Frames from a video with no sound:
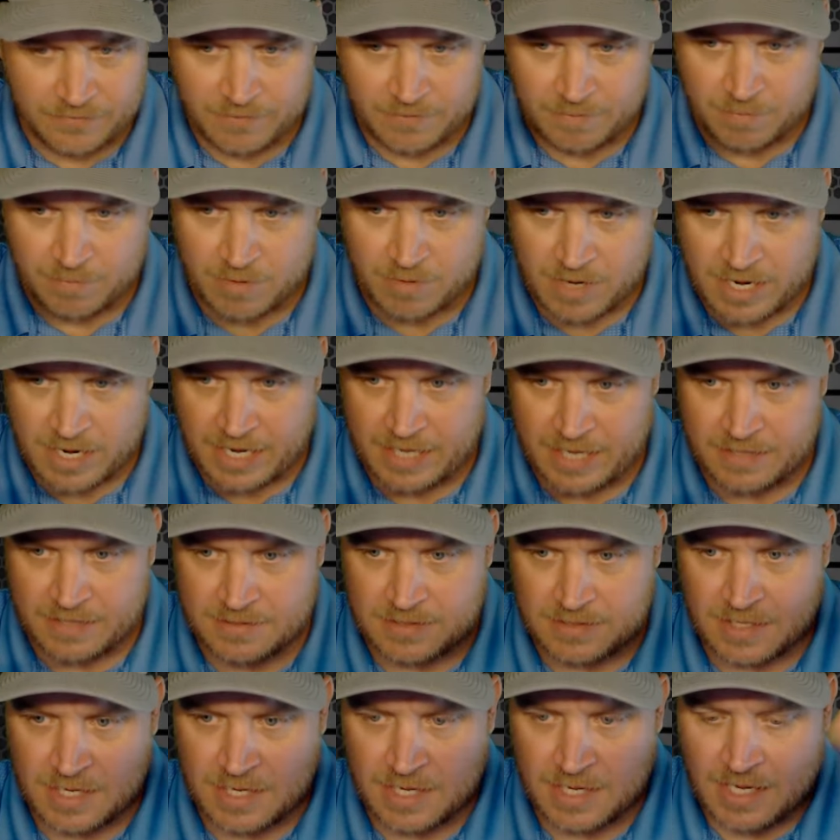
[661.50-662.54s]
brands
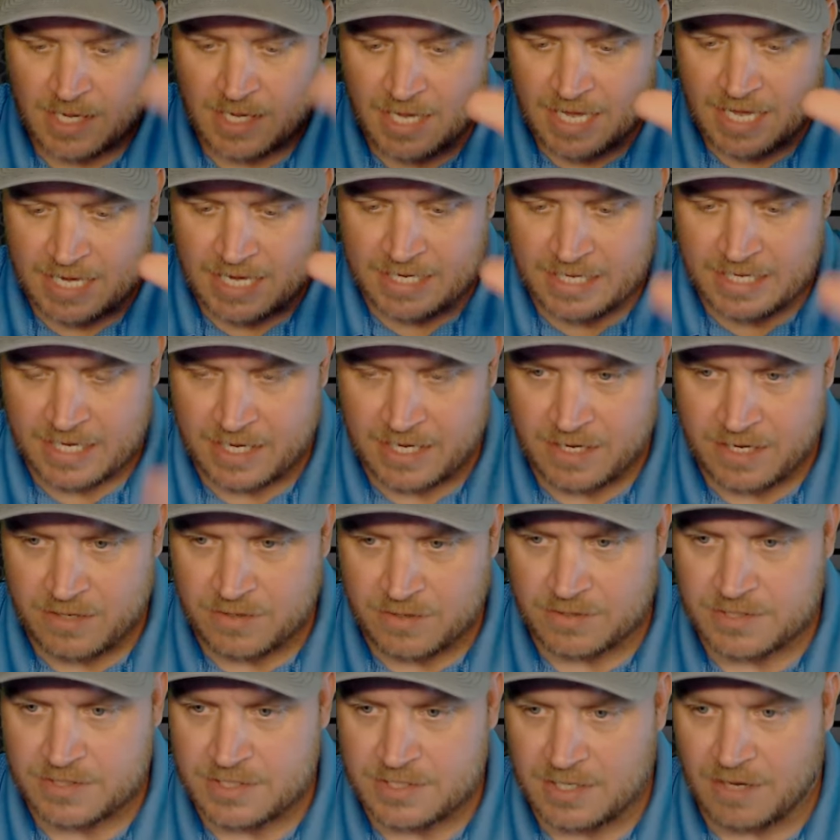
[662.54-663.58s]
and getting
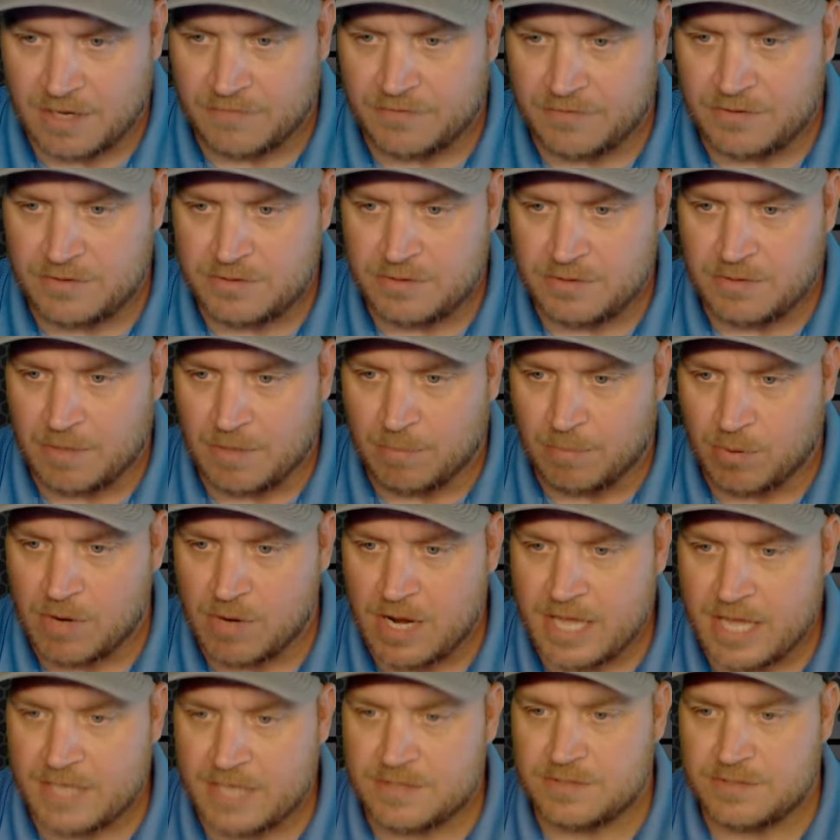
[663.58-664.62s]
yourself into a
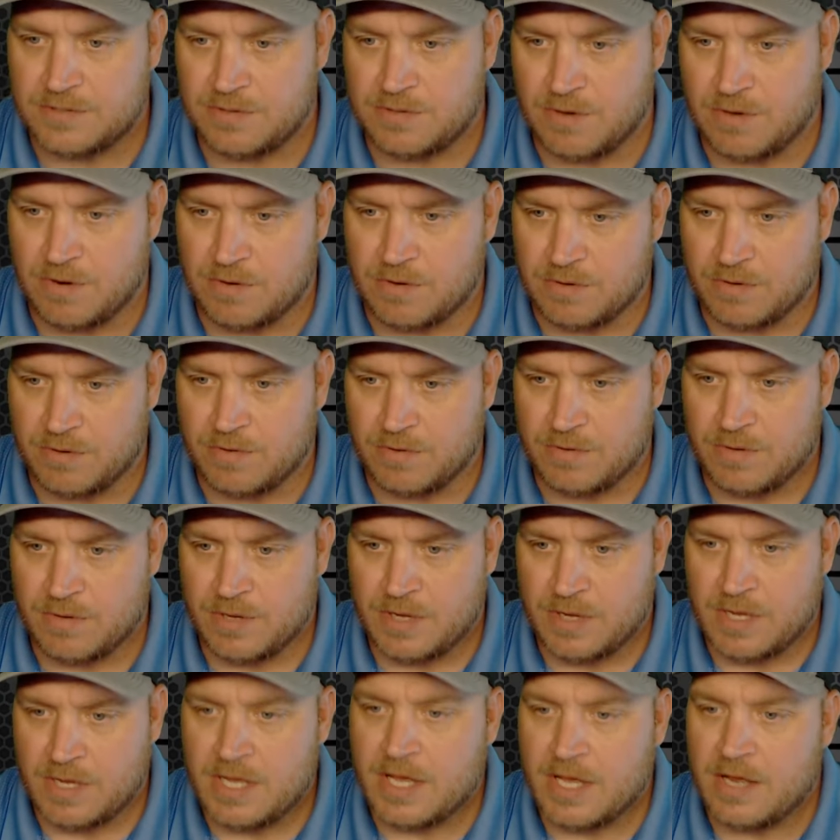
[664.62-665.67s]
brand circle.
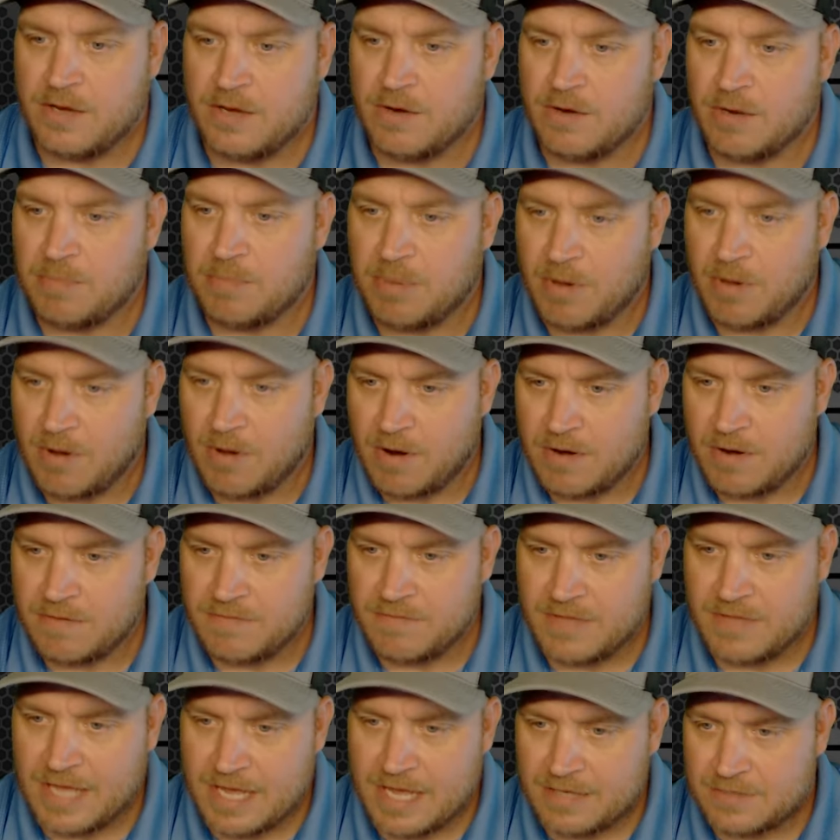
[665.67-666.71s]
You're a part of
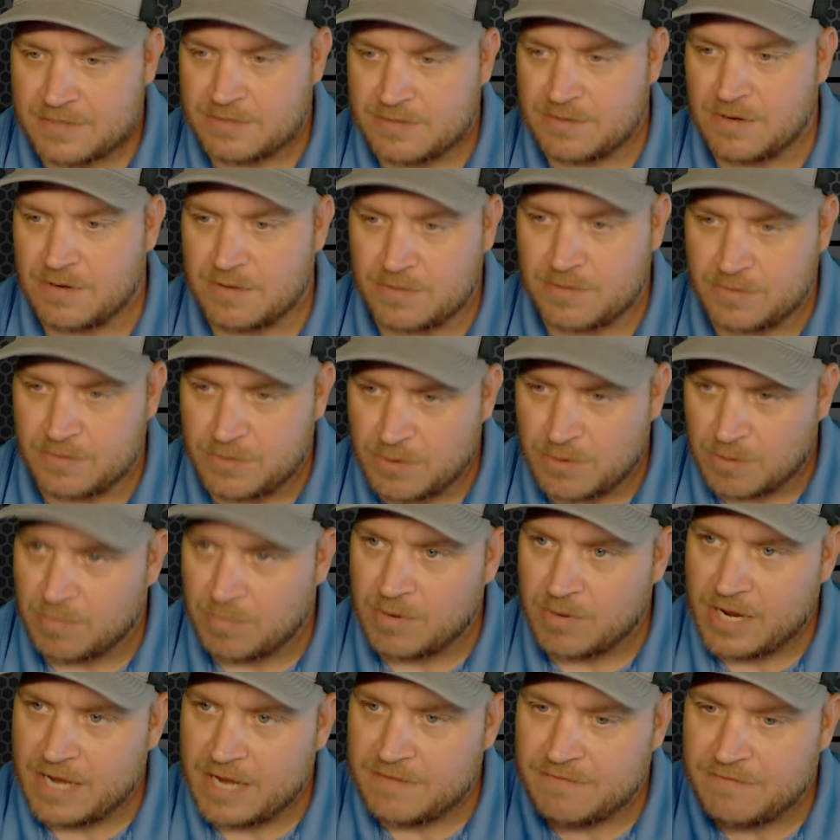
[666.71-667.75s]
that circle, your
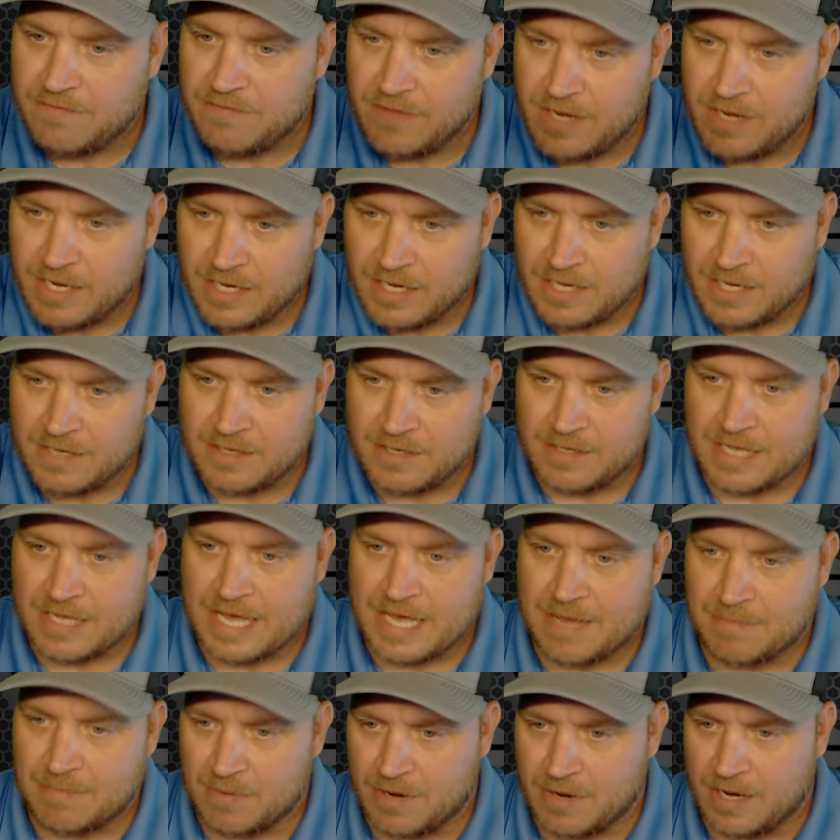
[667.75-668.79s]
brand fitting into
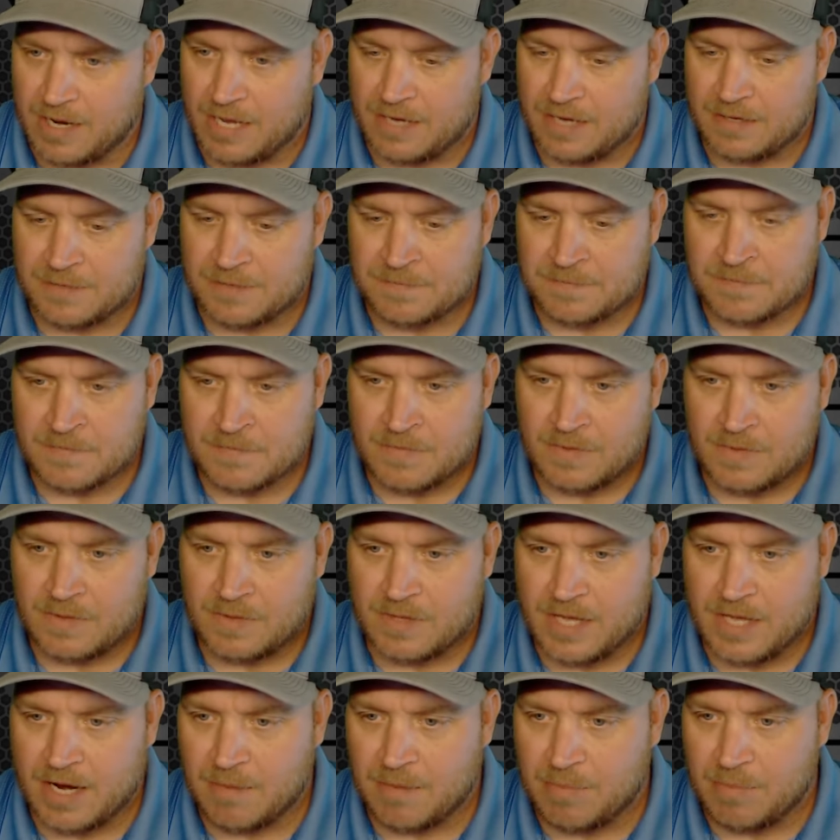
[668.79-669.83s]
that brand,
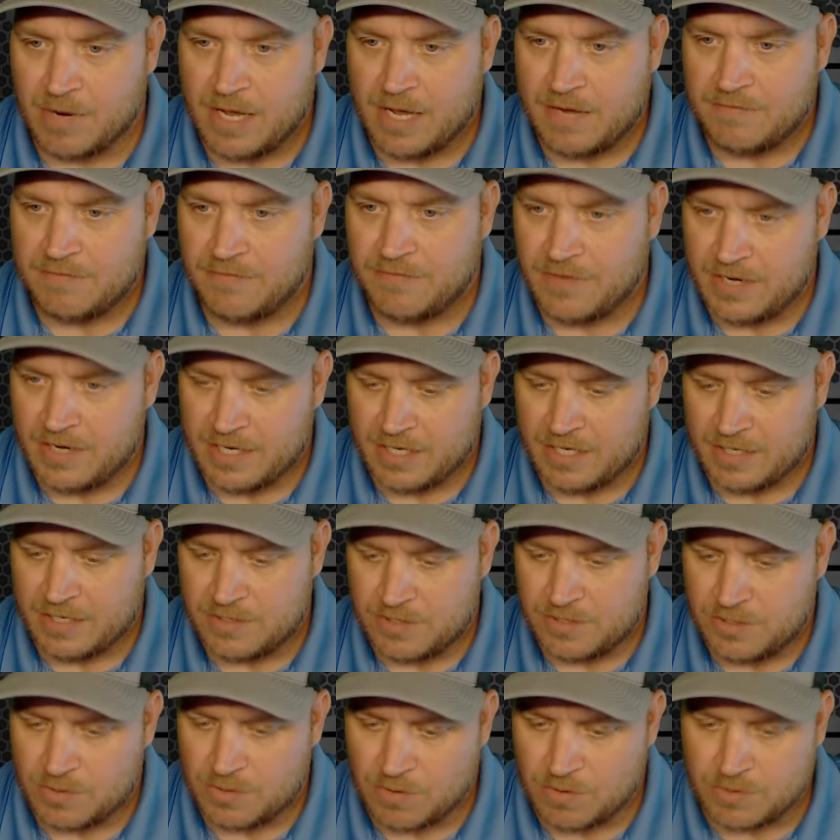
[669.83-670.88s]
their brand fitting into
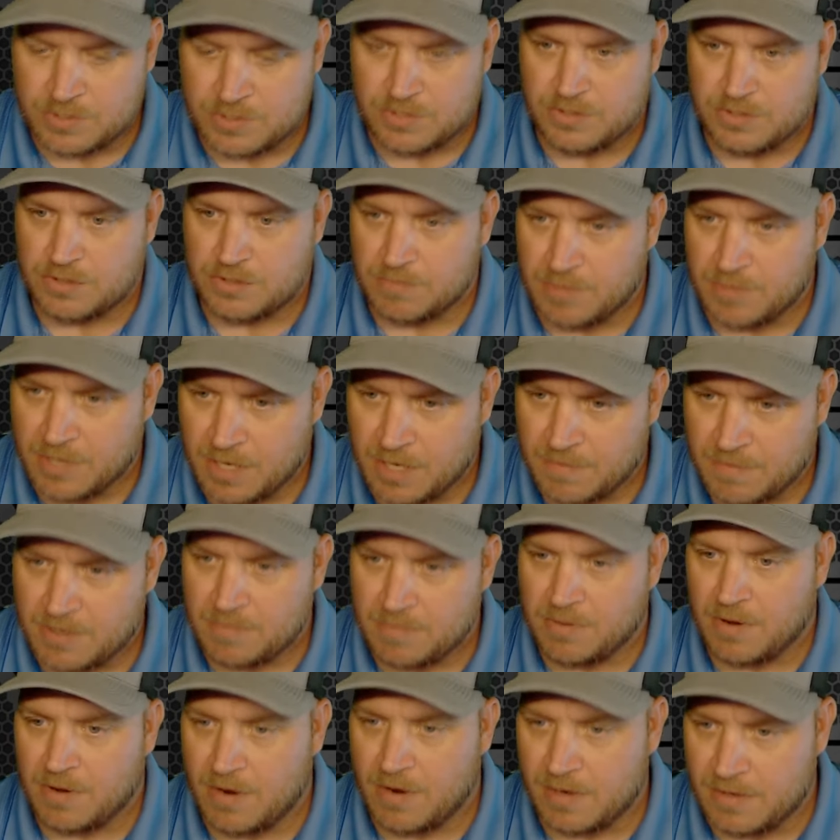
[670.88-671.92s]
yours, and you're becoming a
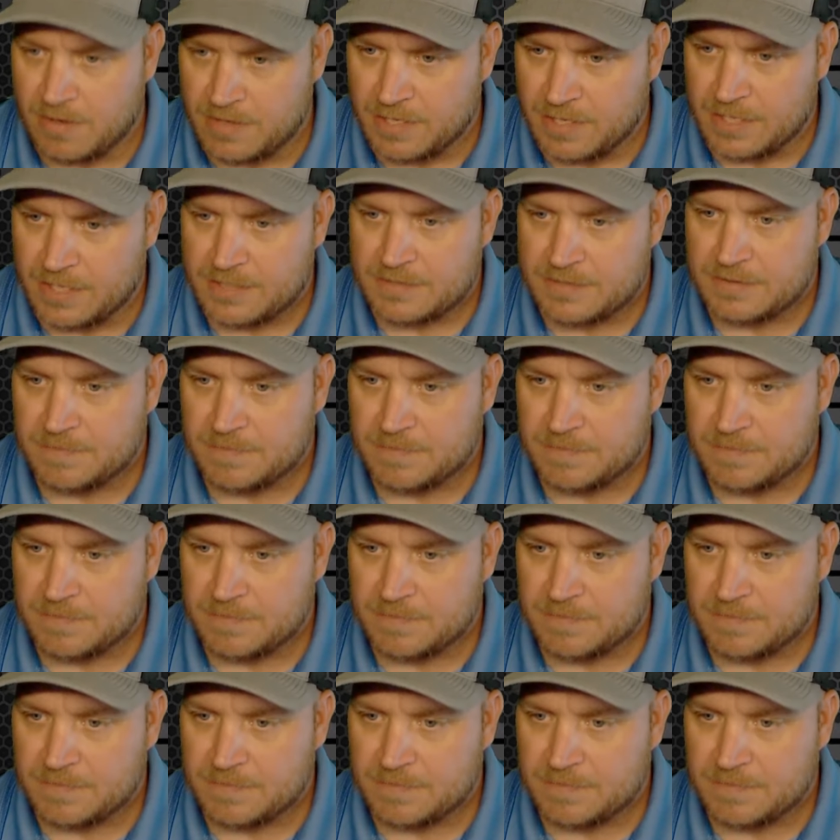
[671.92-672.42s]
part of this.